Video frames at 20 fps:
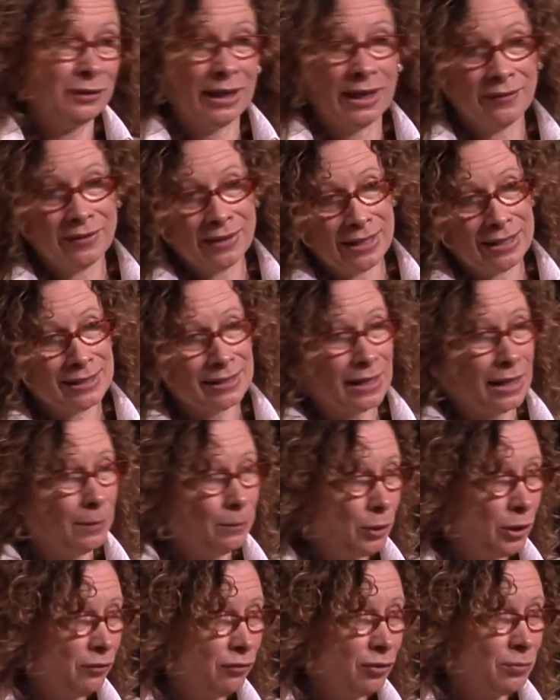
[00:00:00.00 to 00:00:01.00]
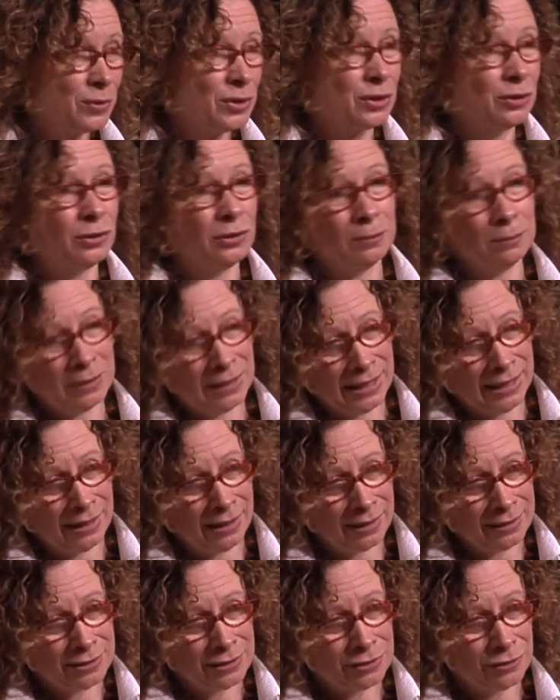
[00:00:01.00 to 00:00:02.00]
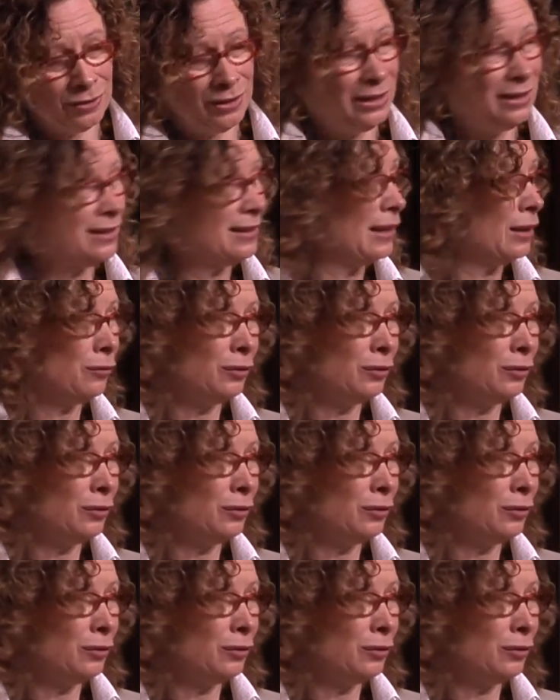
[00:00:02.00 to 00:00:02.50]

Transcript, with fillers: have kids come home from school and play on screens. They